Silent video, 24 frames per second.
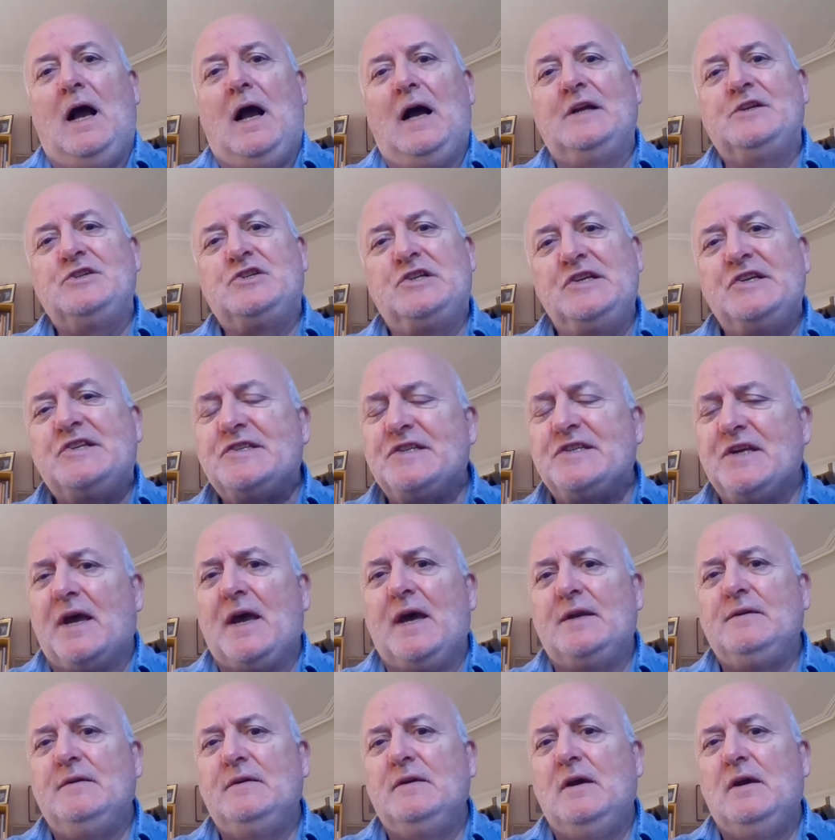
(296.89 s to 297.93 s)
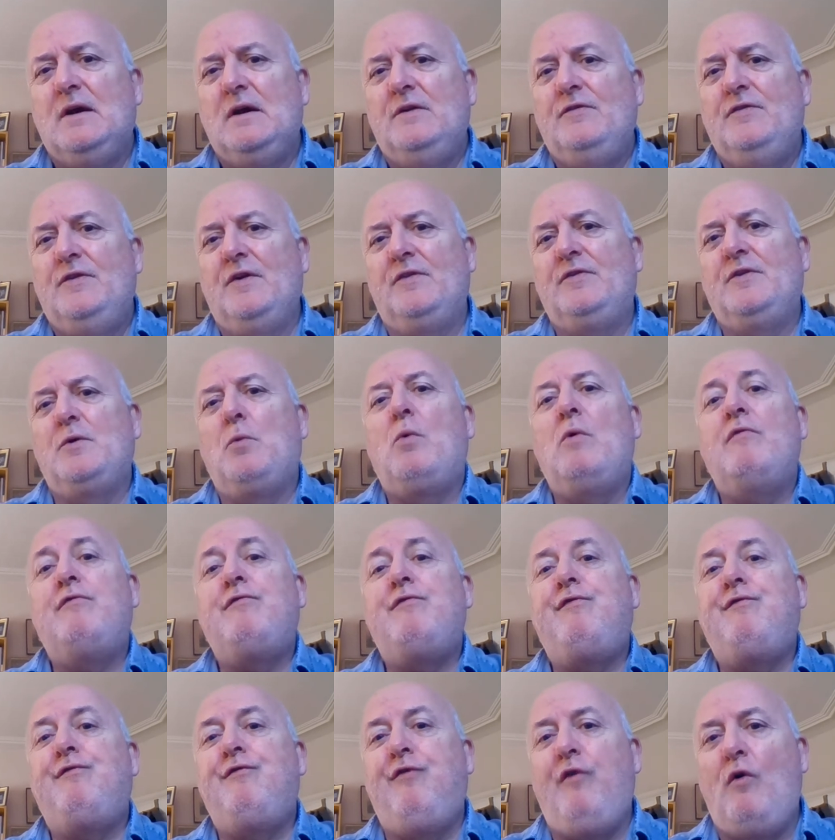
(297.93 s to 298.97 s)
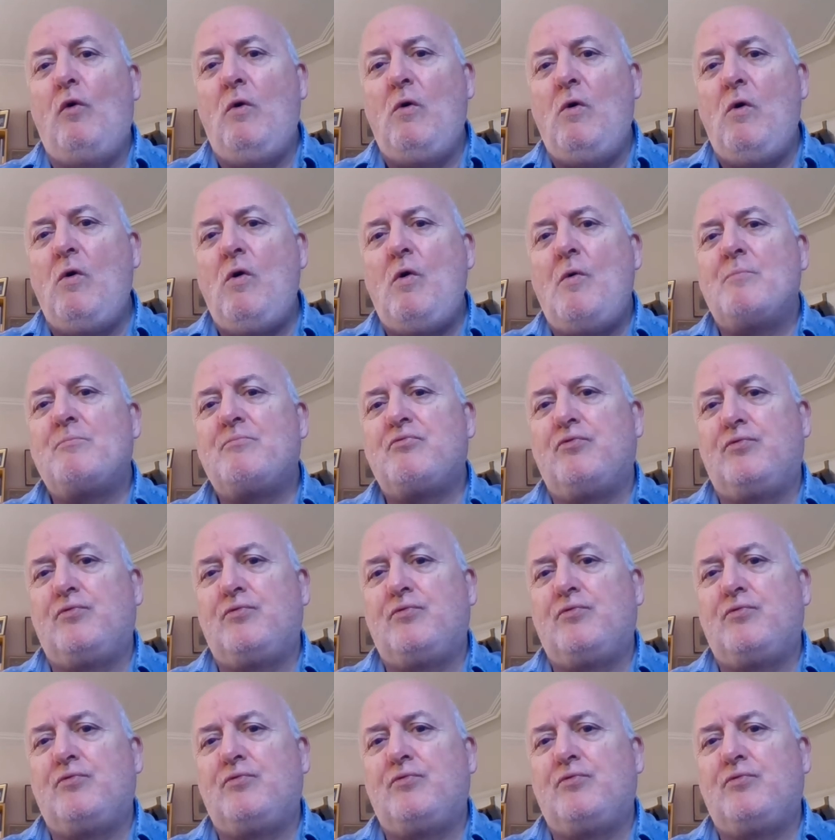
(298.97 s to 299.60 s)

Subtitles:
And she said that there were four